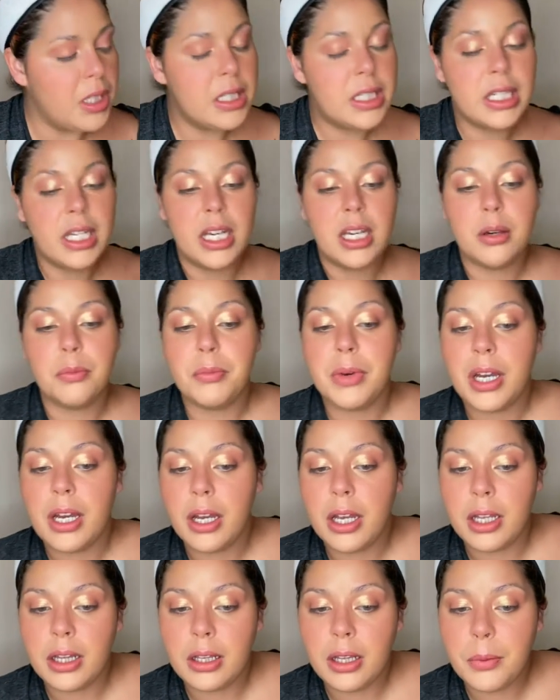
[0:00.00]
take
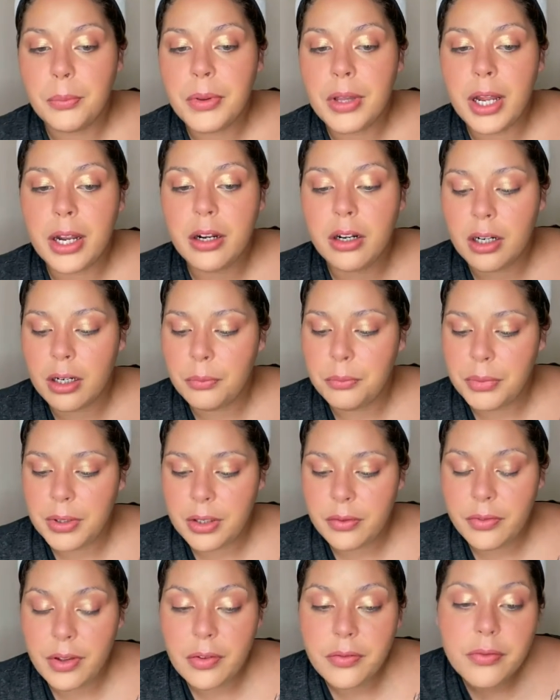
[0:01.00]
my lip liner in
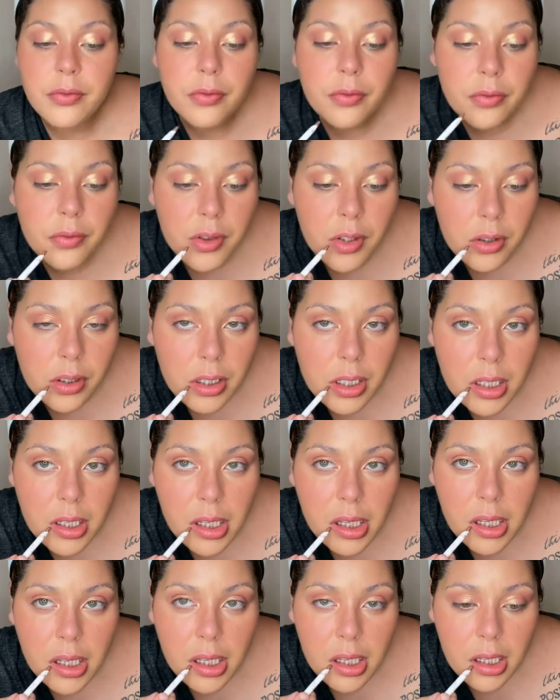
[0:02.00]

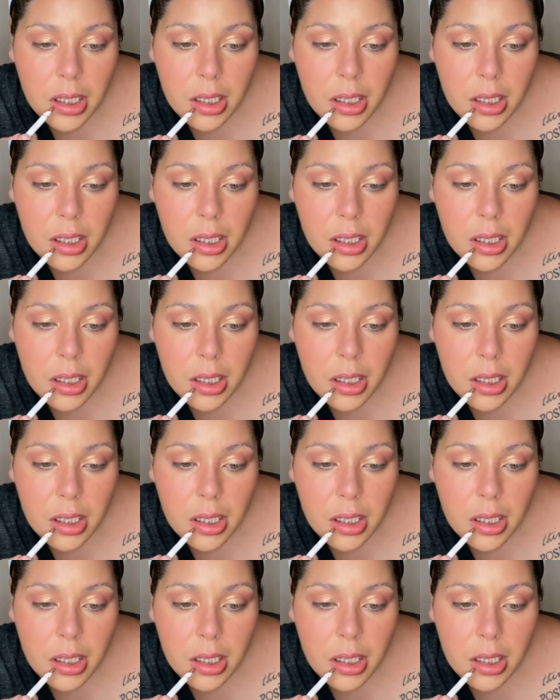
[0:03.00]
BFF3.